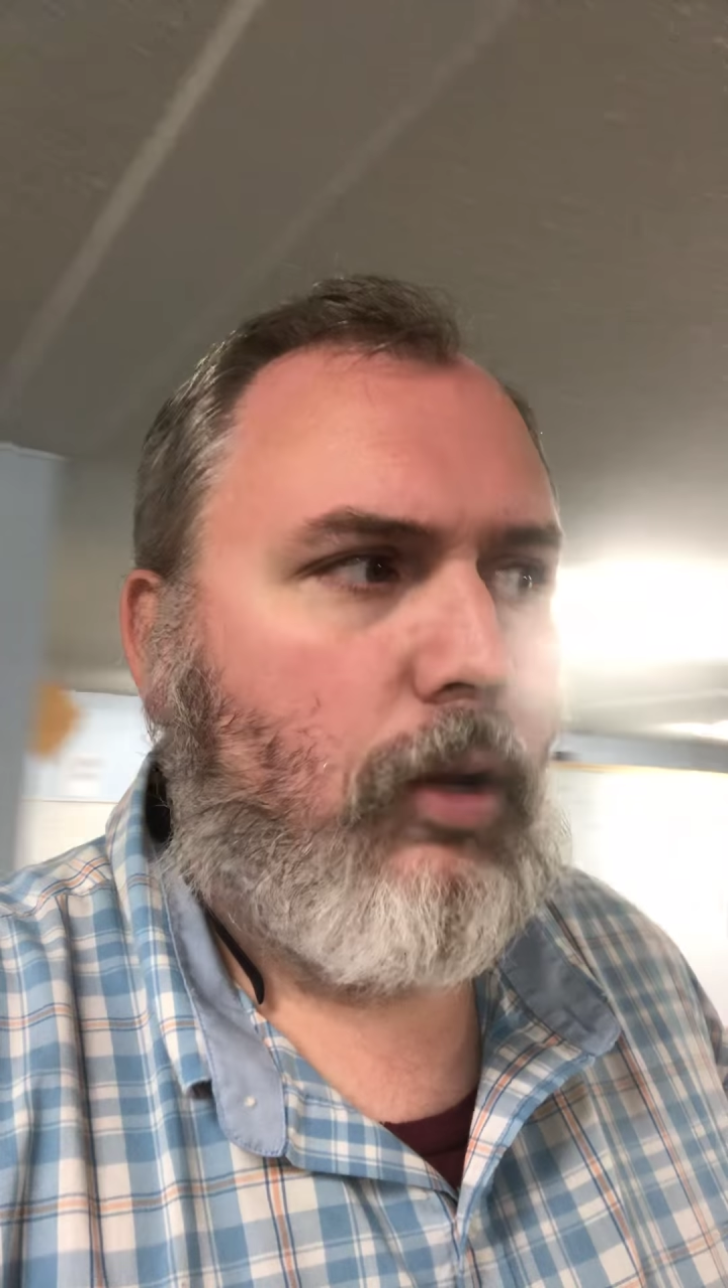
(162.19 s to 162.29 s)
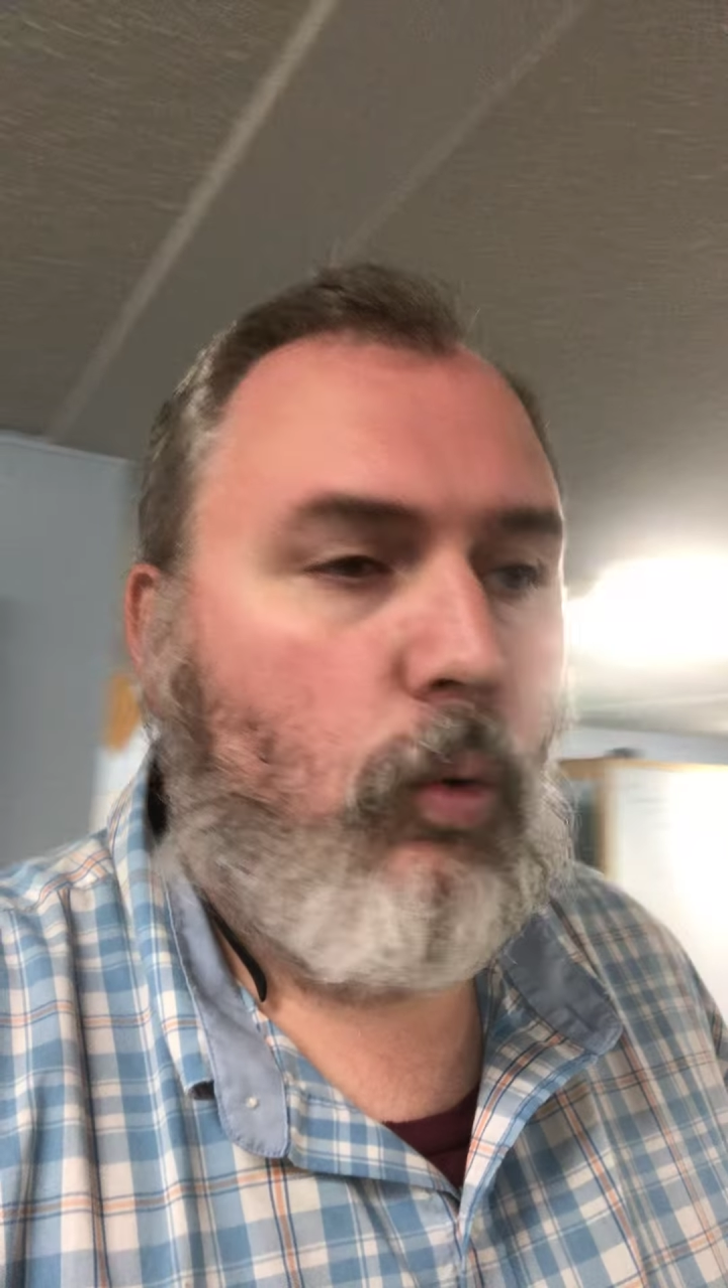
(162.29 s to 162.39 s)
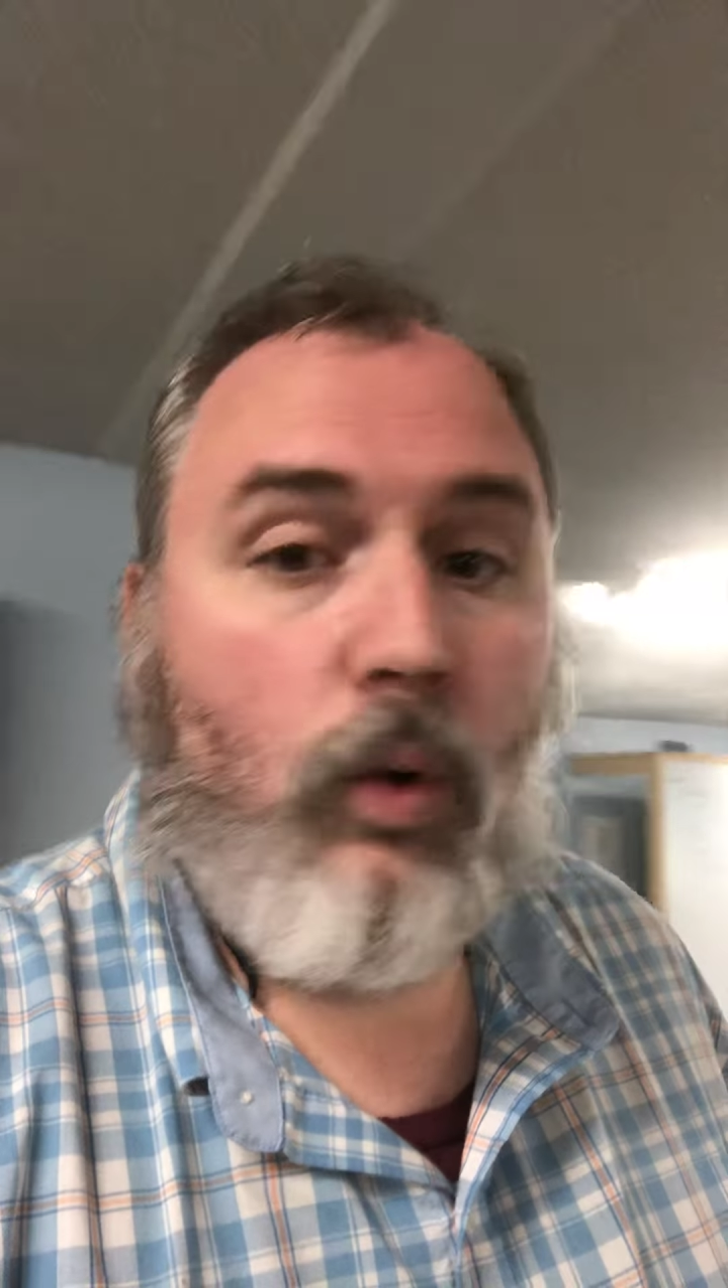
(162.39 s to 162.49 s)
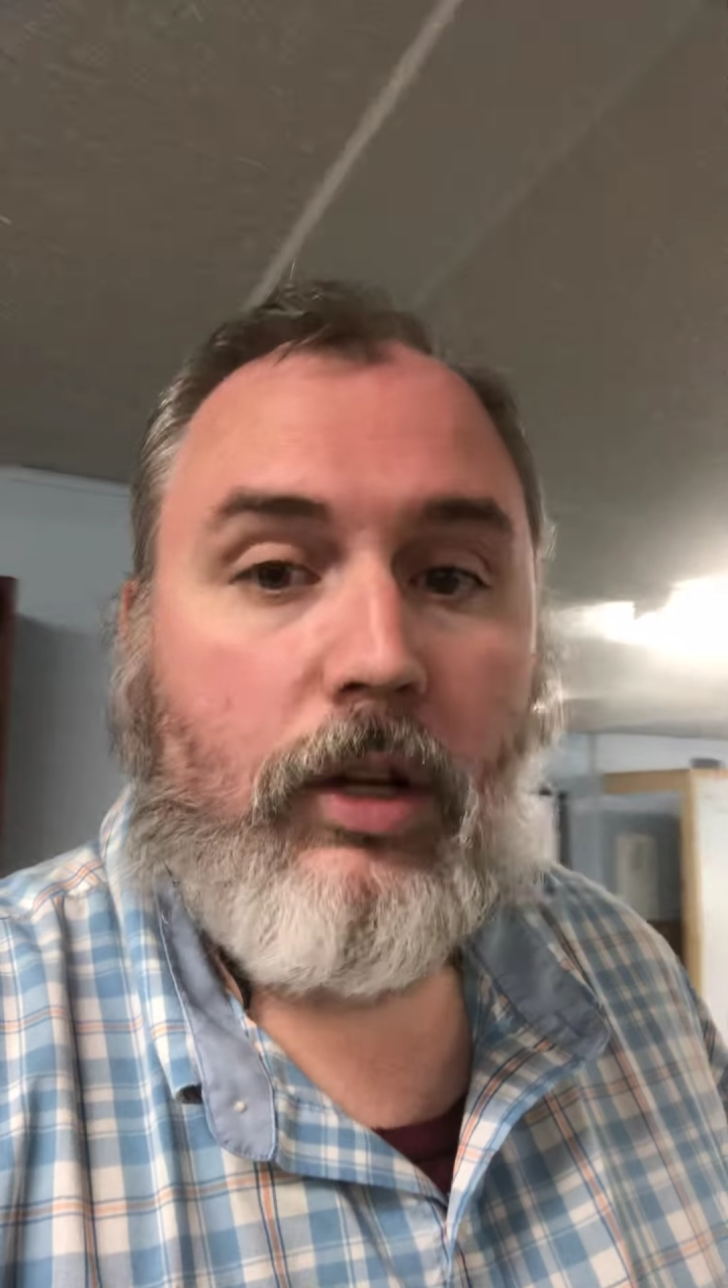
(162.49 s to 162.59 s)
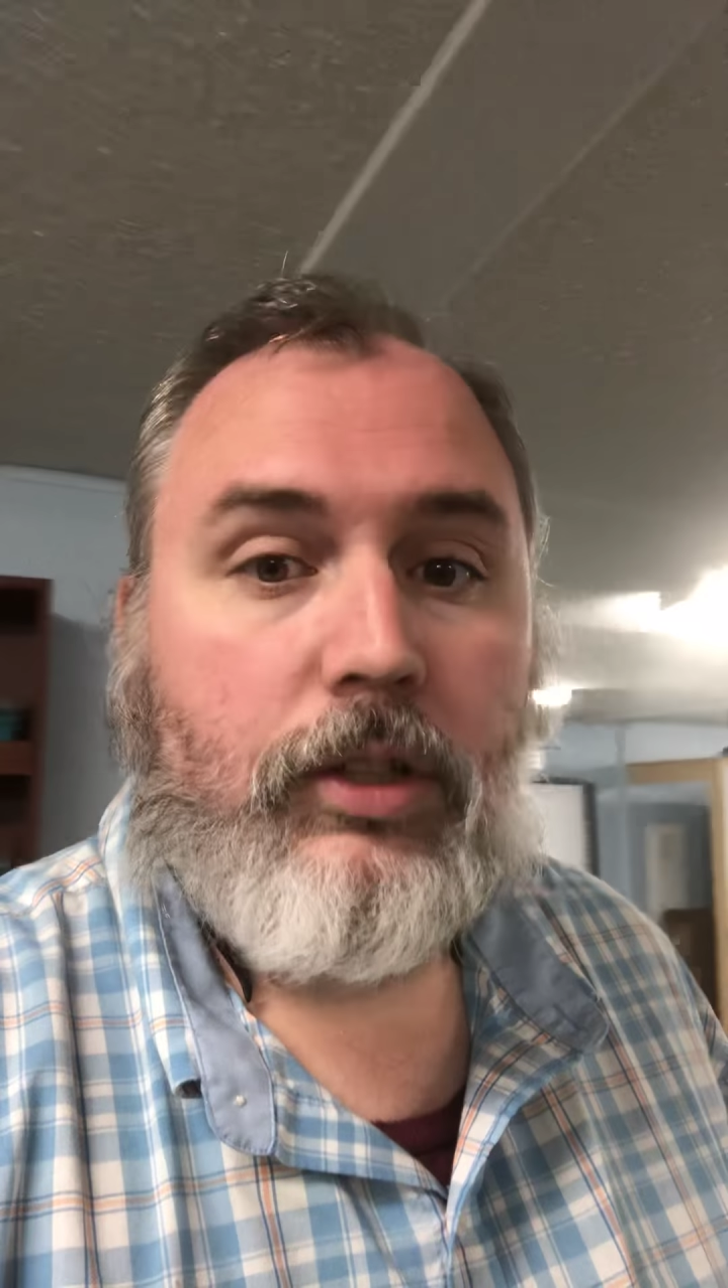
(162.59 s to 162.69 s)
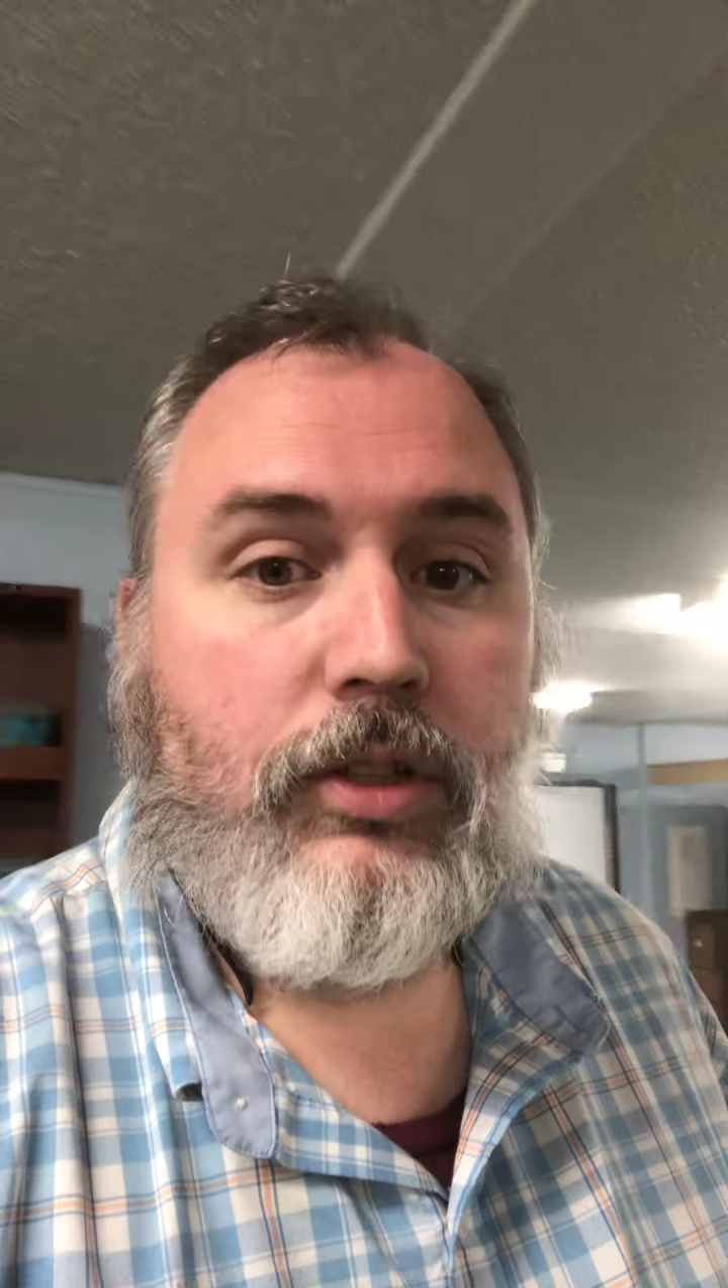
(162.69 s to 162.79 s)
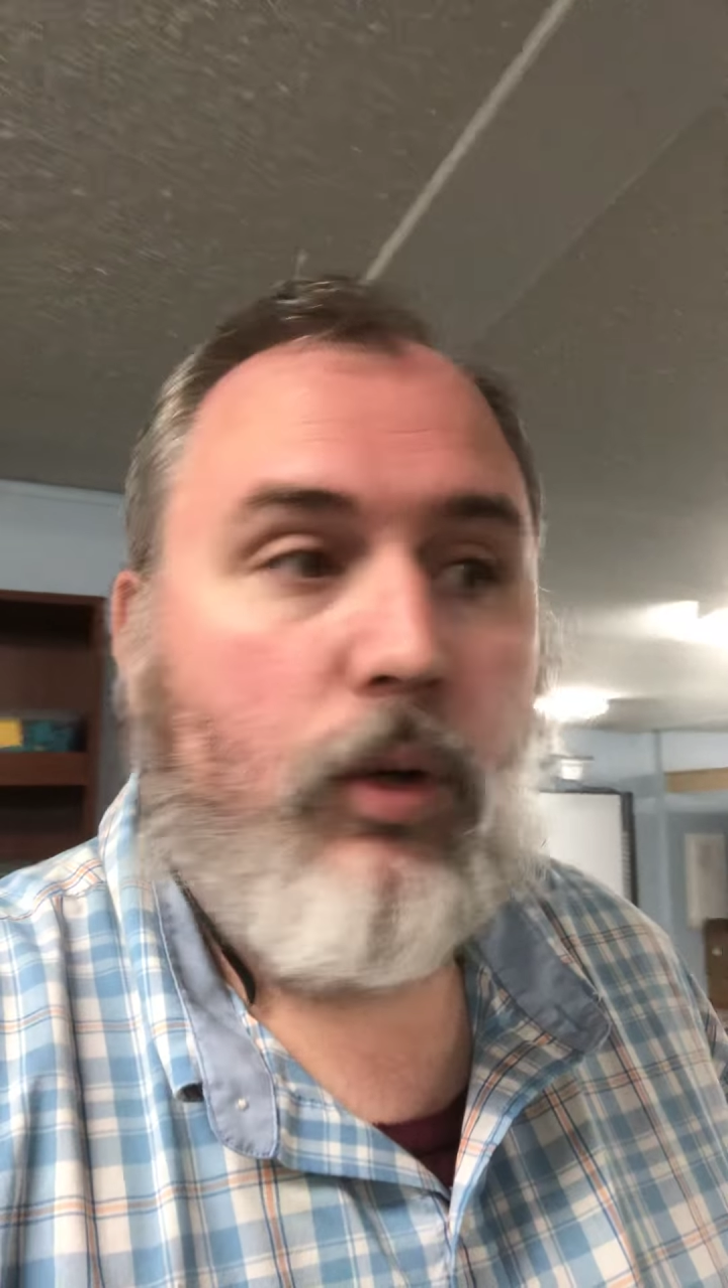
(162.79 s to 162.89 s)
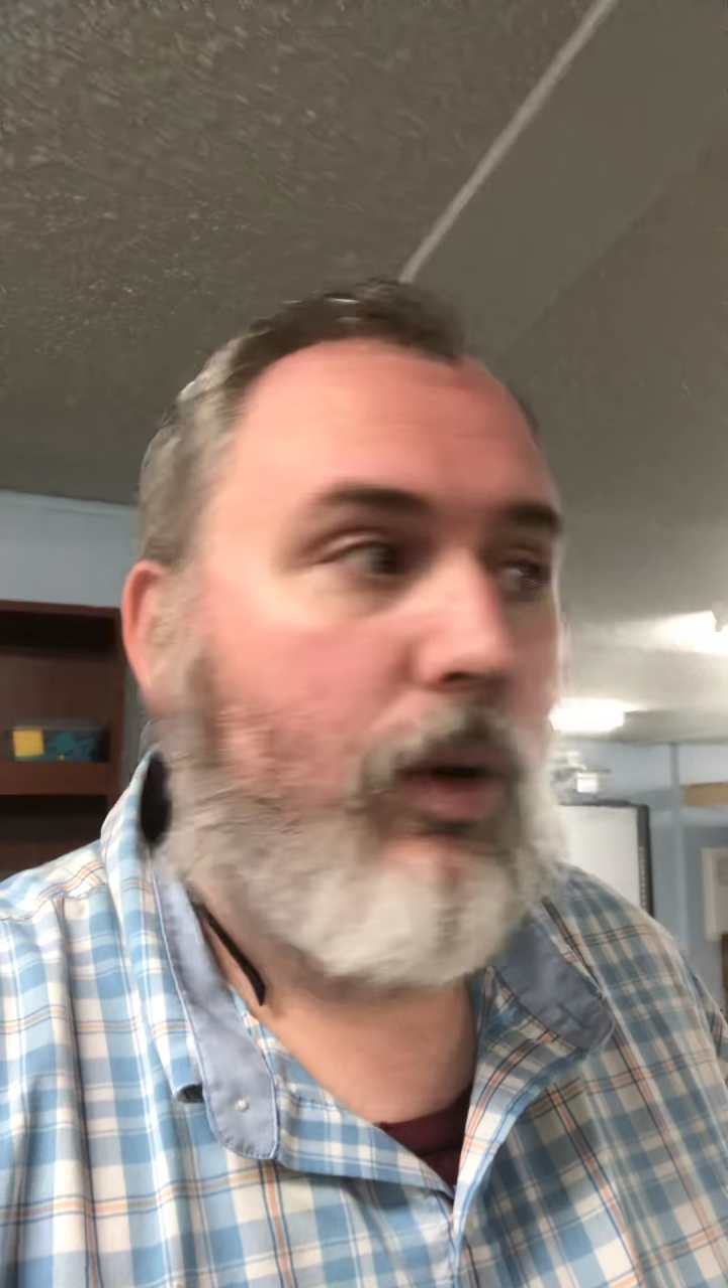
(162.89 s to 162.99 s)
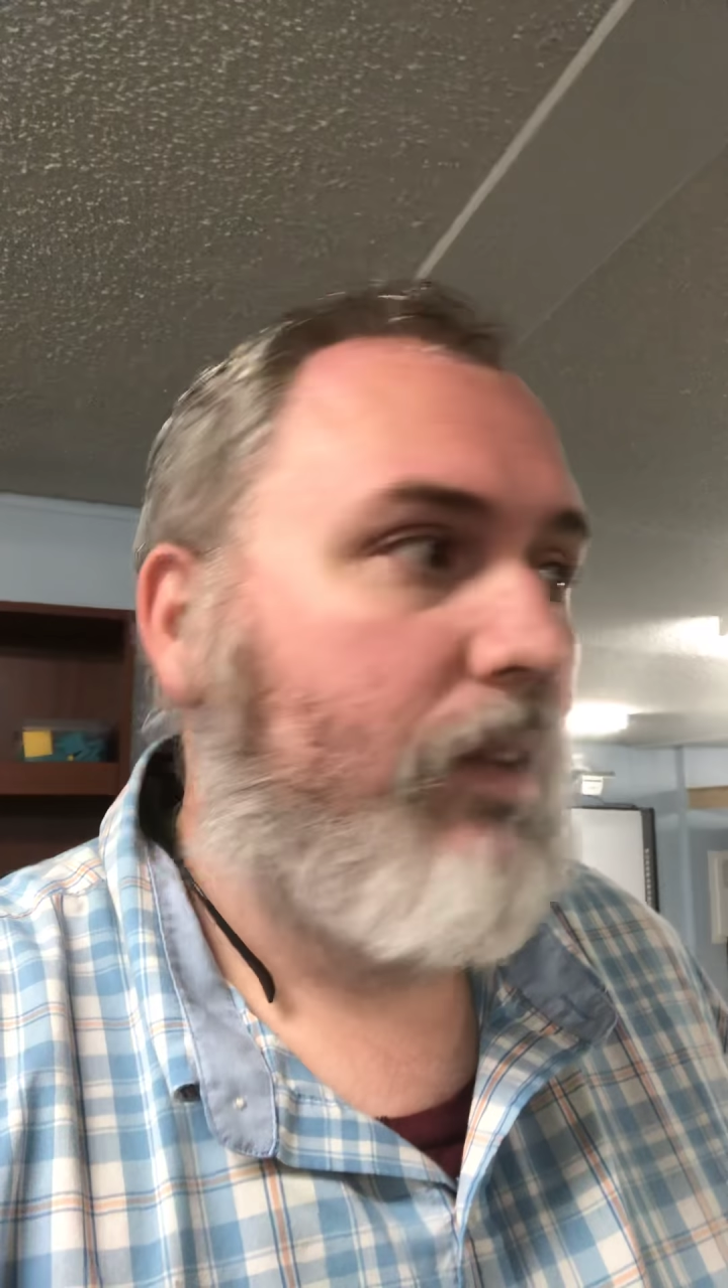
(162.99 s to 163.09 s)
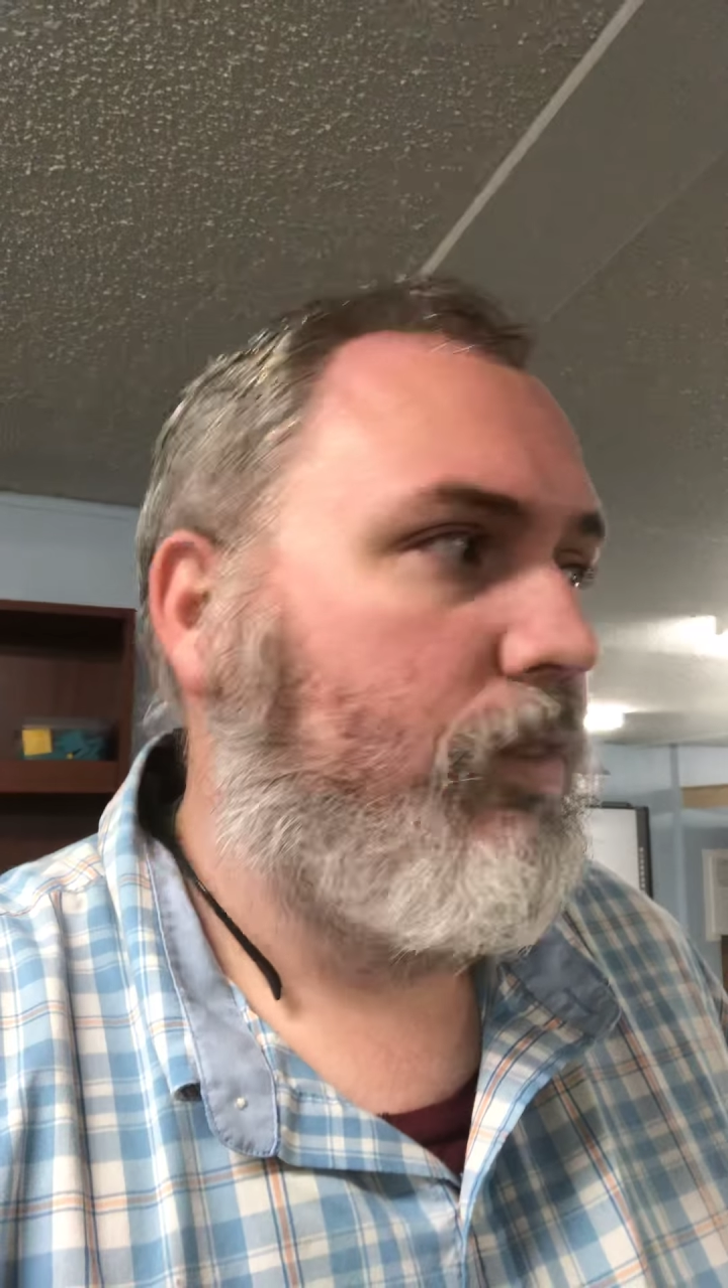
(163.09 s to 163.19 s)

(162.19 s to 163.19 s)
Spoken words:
on what you're doing.